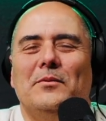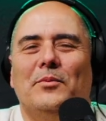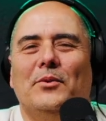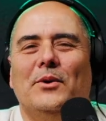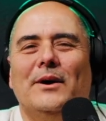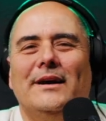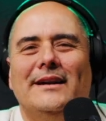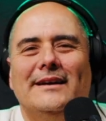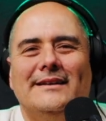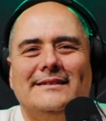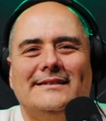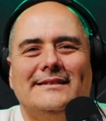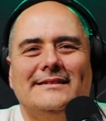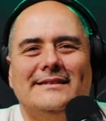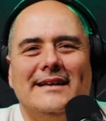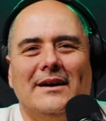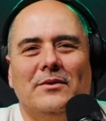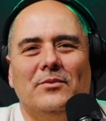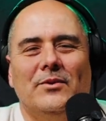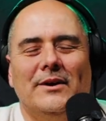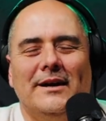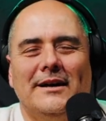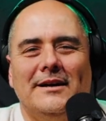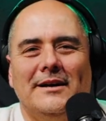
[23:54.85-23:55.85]
the point is
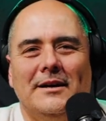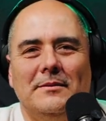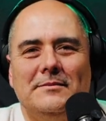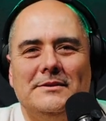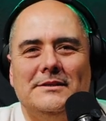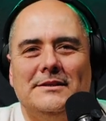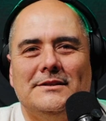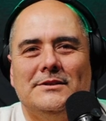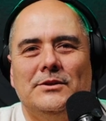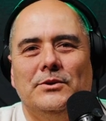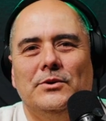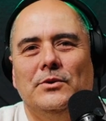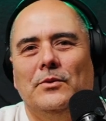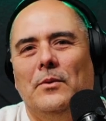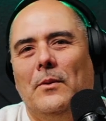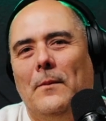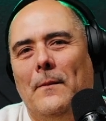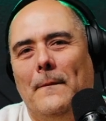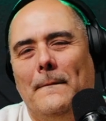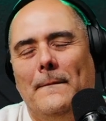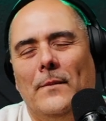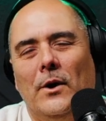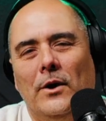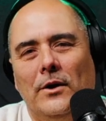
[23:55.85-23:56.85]
that when it comes to
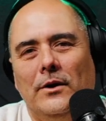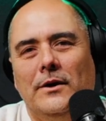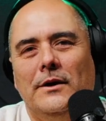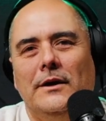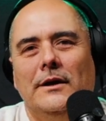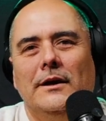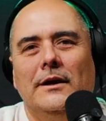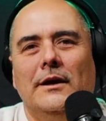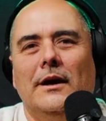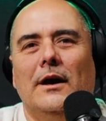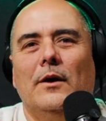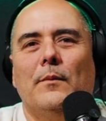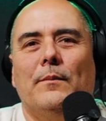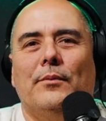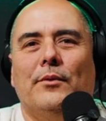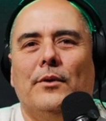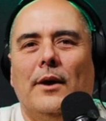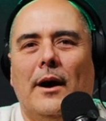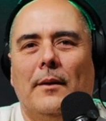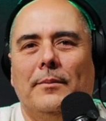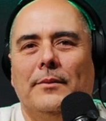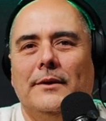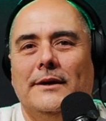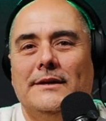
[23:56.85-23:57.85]
marketing
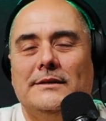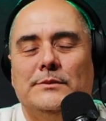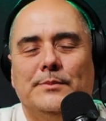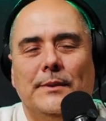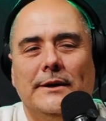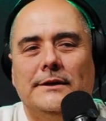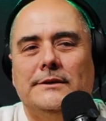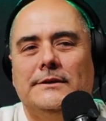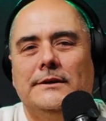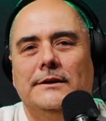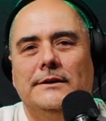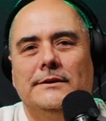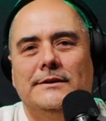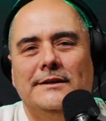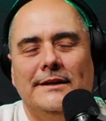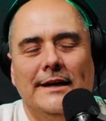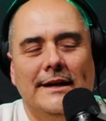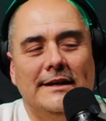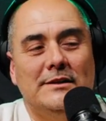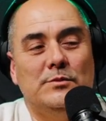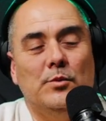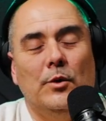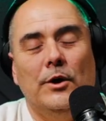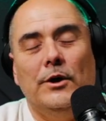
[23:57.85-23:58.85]
property, especially in
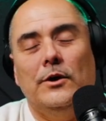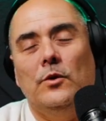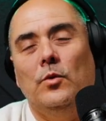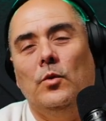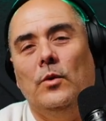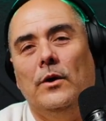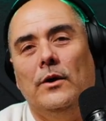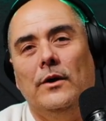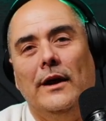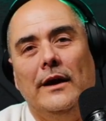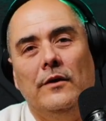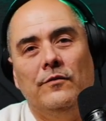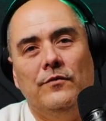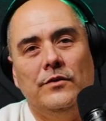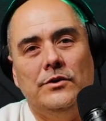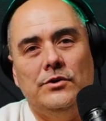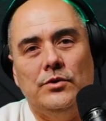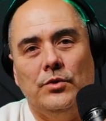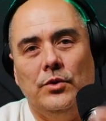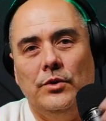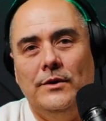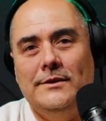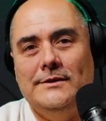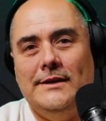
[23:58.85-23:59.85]
today's market where
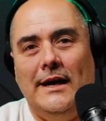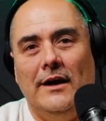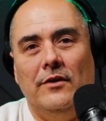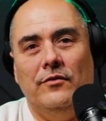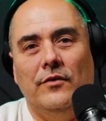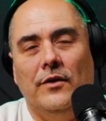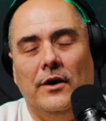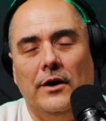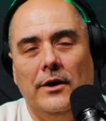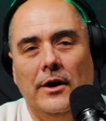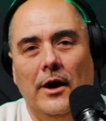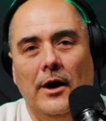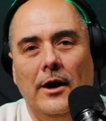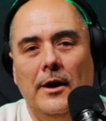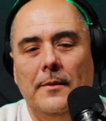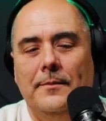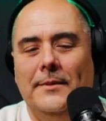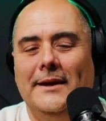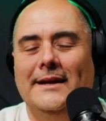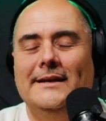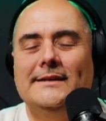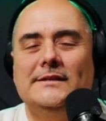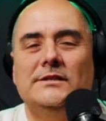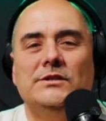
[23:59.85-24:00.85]
inventories have gone
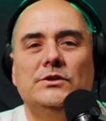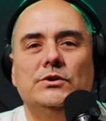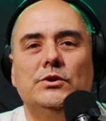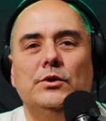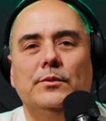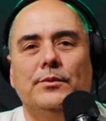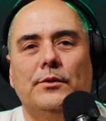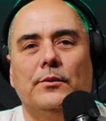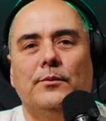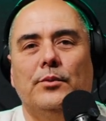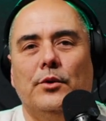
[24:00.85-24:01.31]
up, it is super